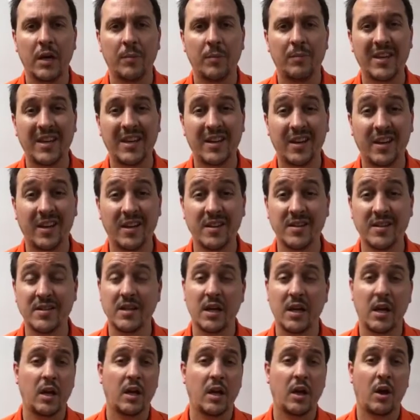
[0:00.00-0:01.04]

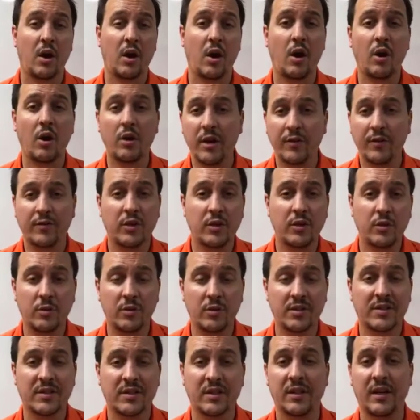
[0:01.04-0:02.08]
because all you have to do
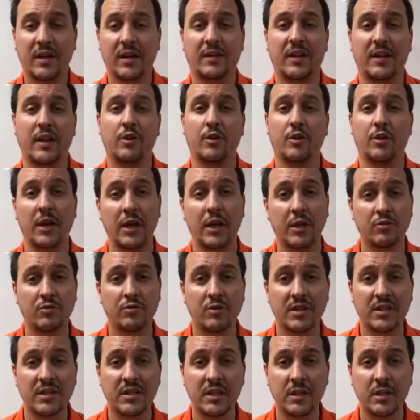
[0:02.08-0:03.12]
is select that you're
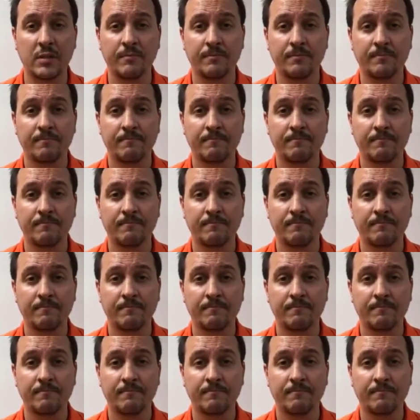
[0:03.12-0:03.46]
interested,